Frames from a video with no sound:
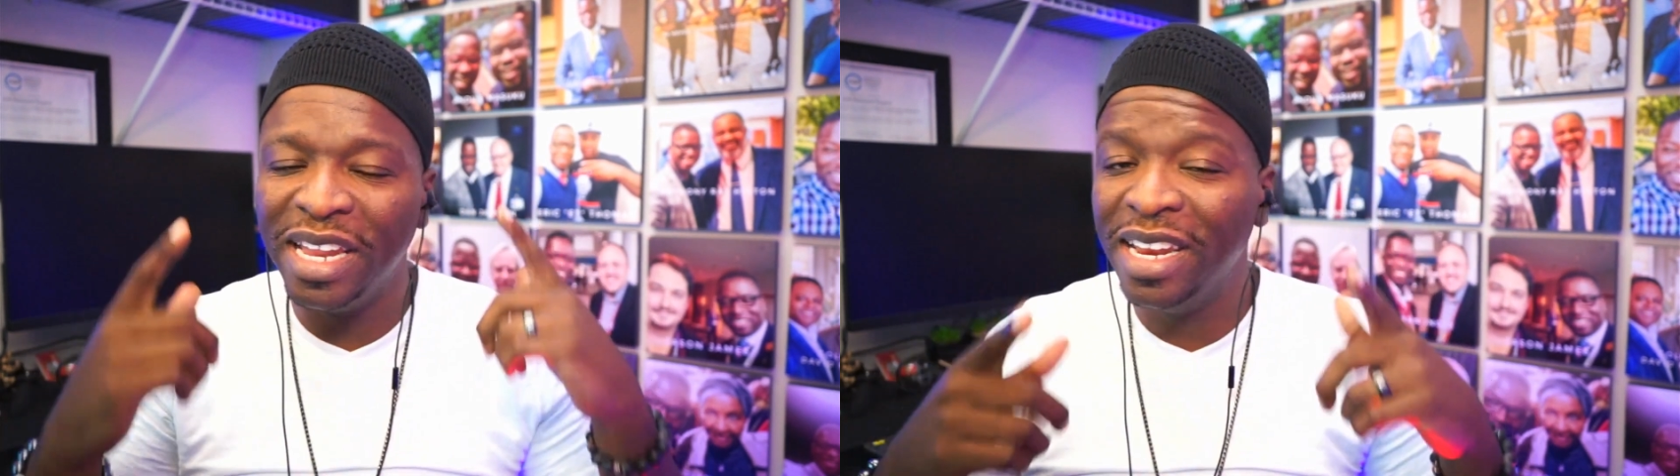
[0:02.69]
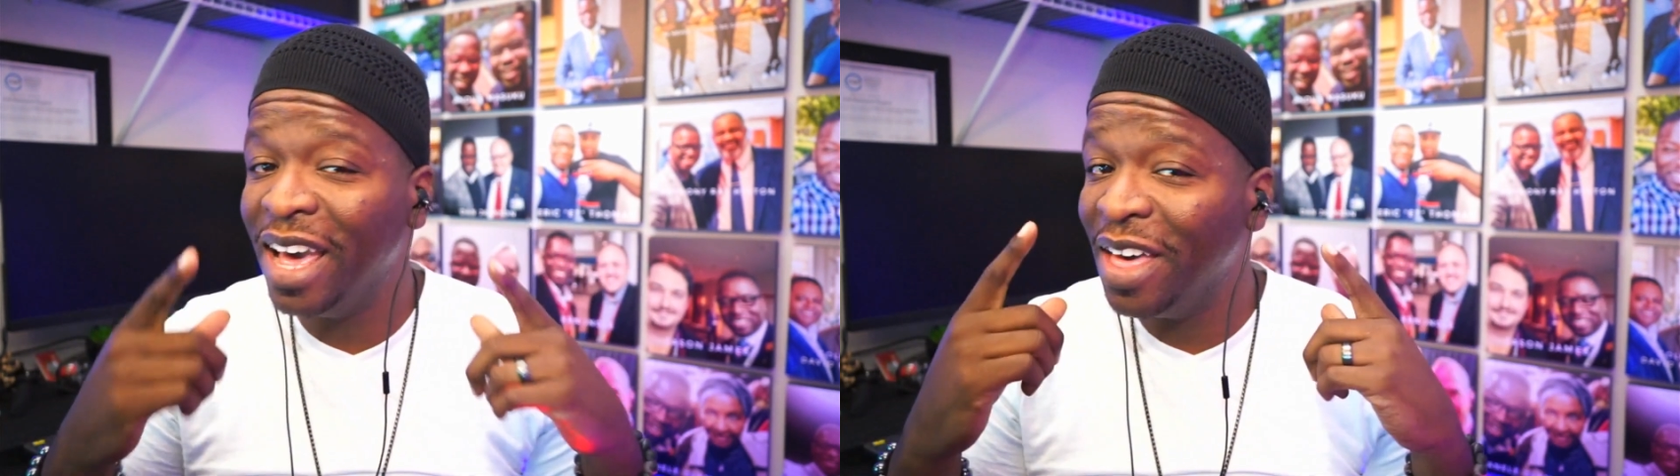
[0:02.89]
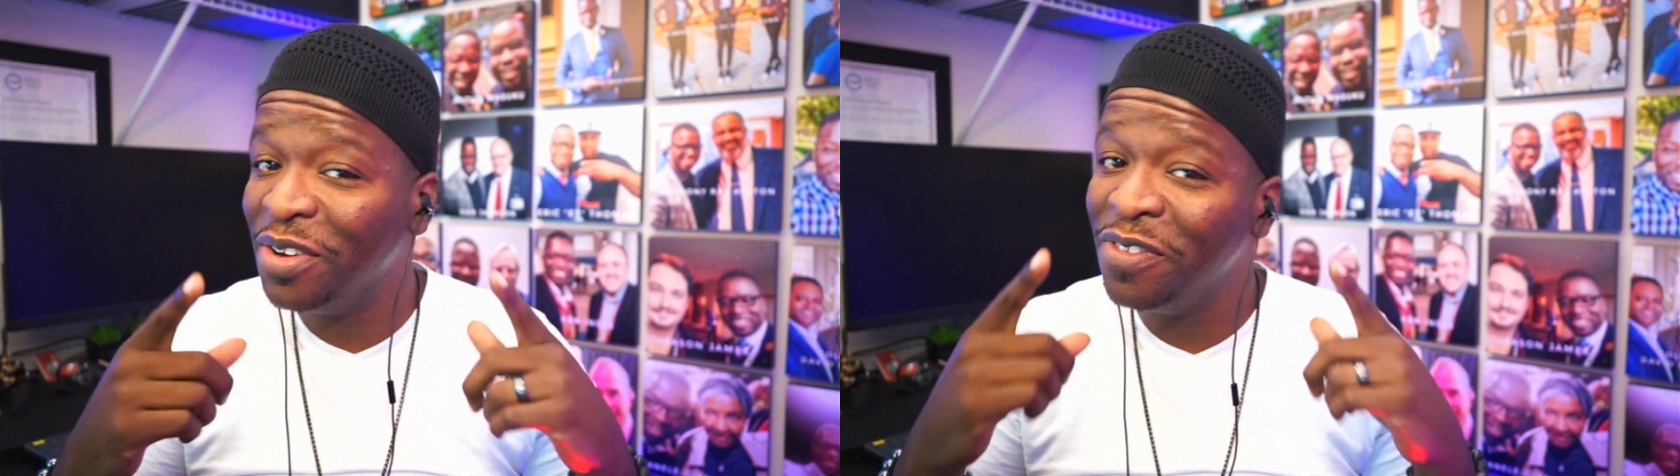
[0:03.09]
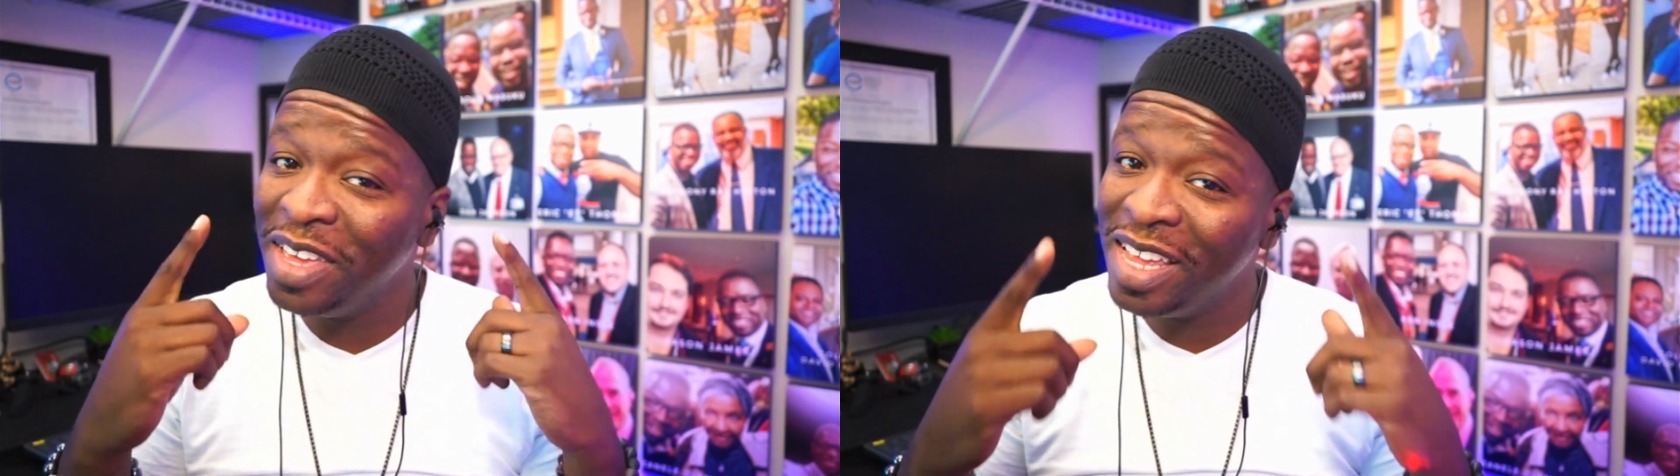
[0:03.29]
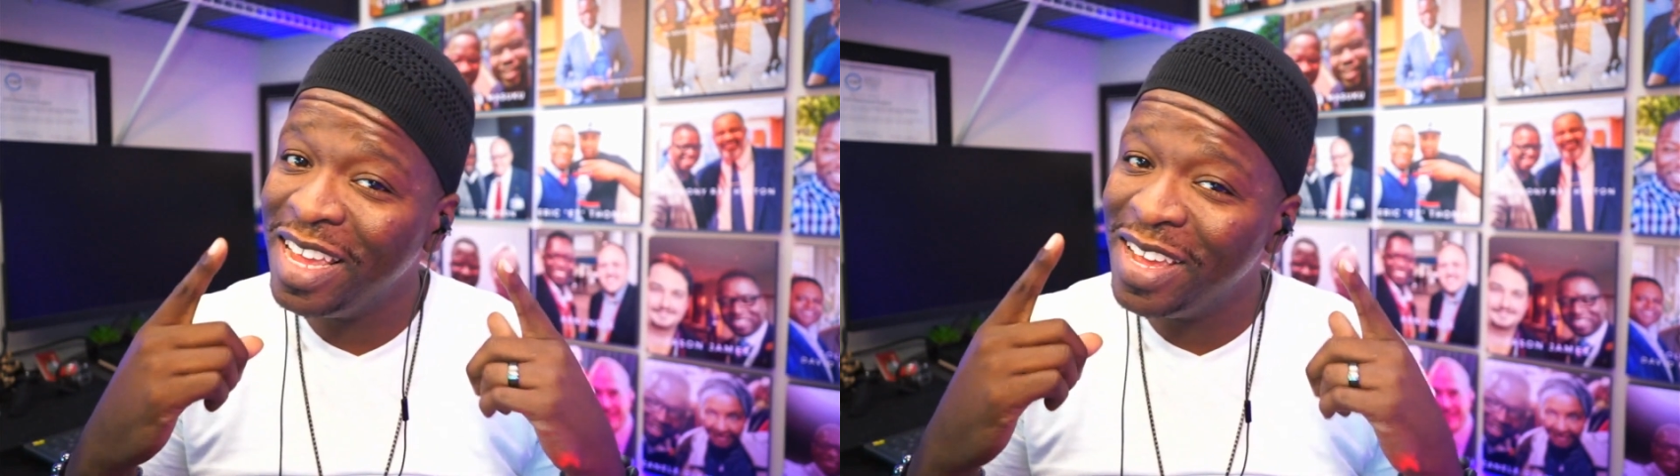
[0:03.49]
another
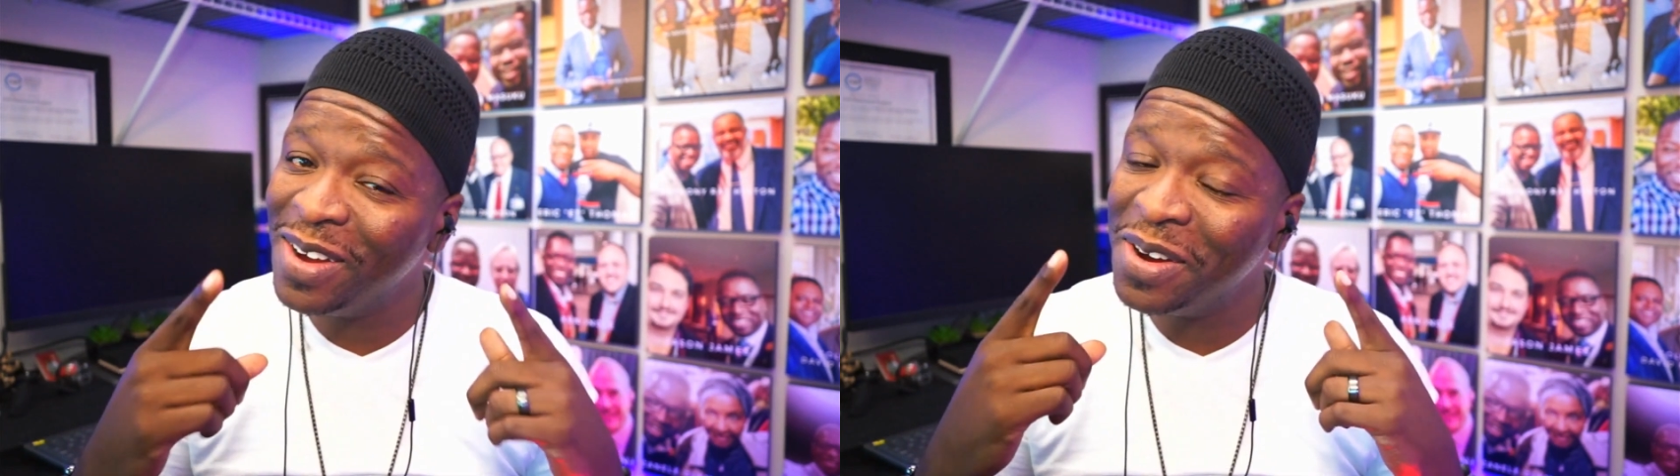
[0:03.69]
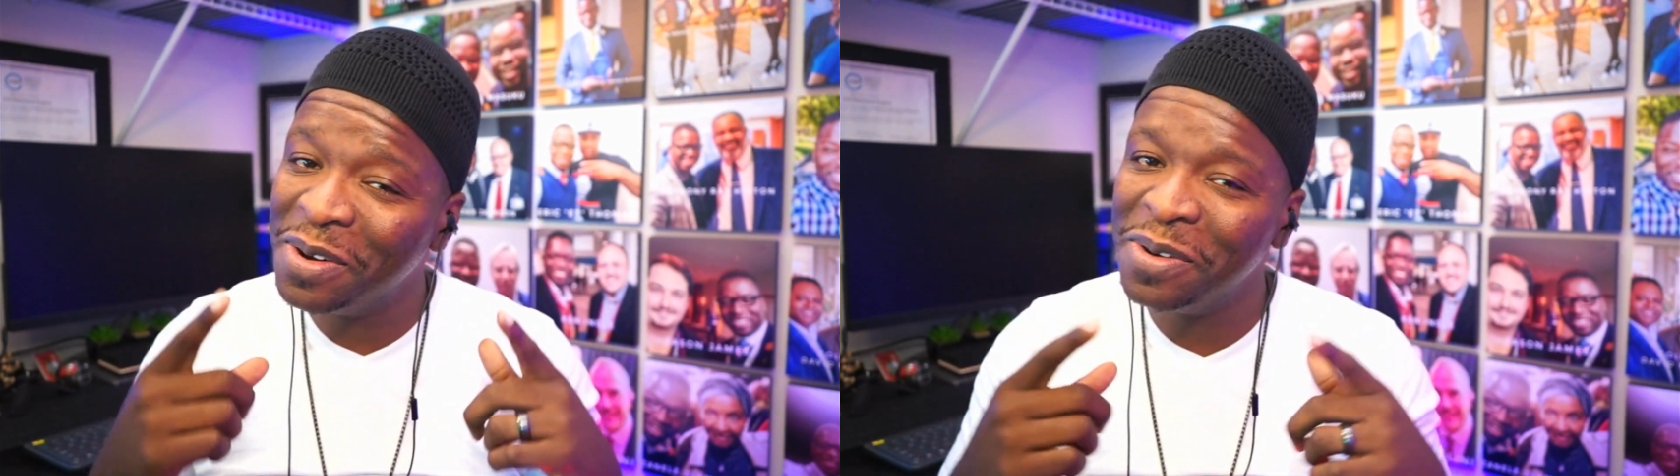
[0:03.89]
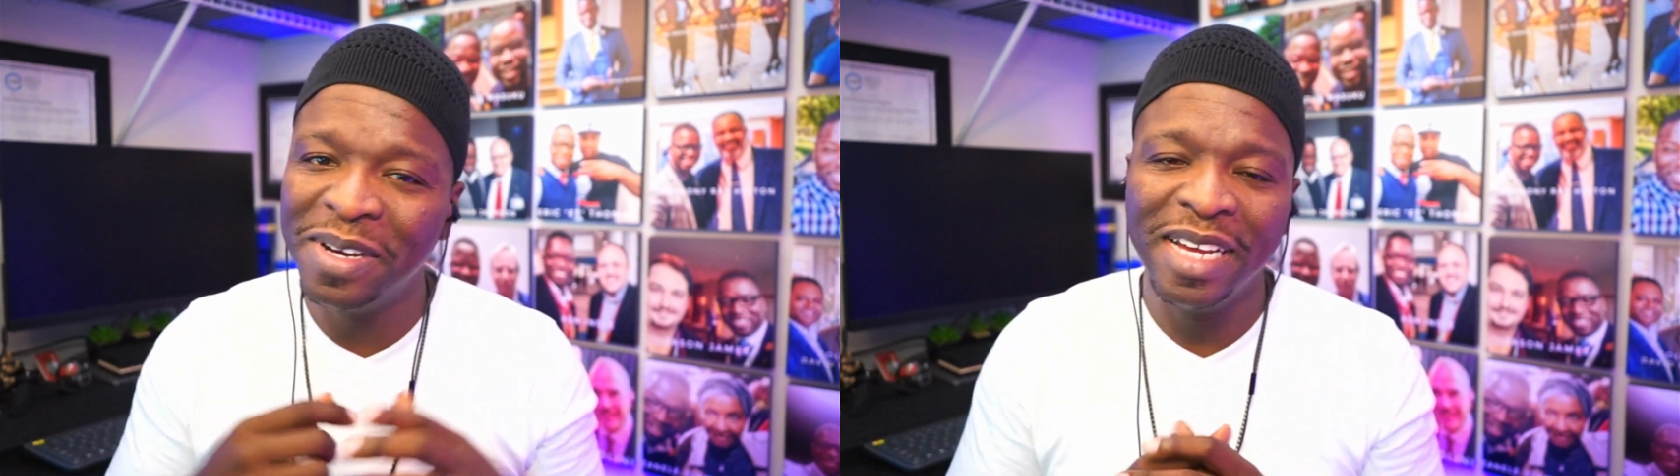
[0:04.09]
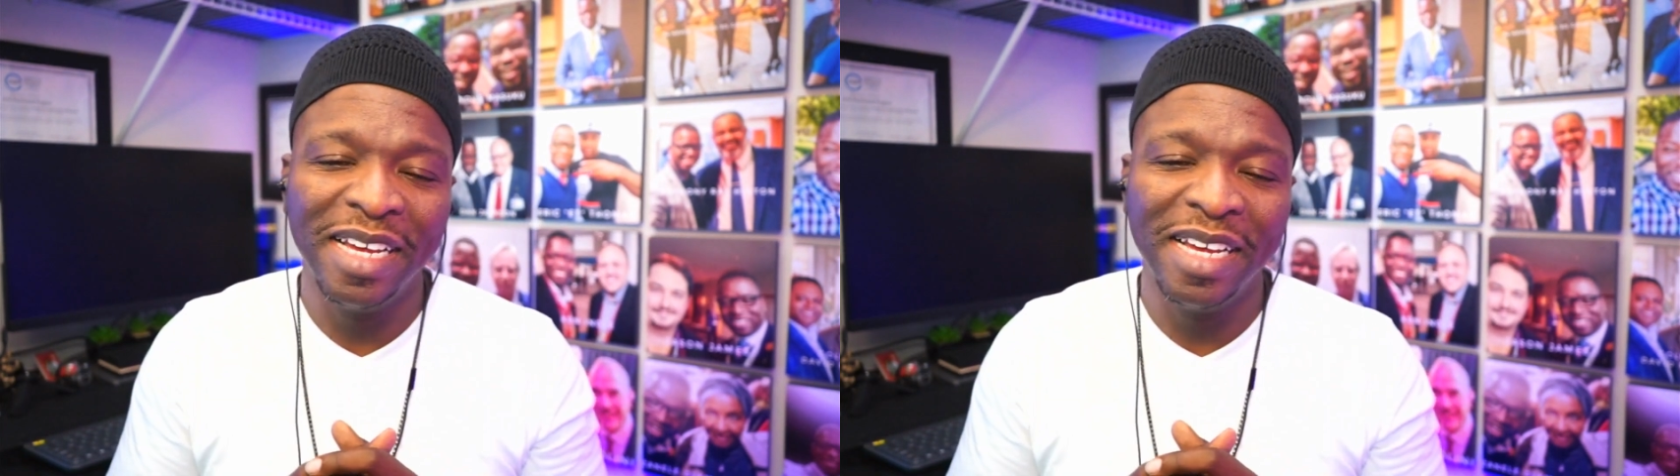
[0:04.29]
video.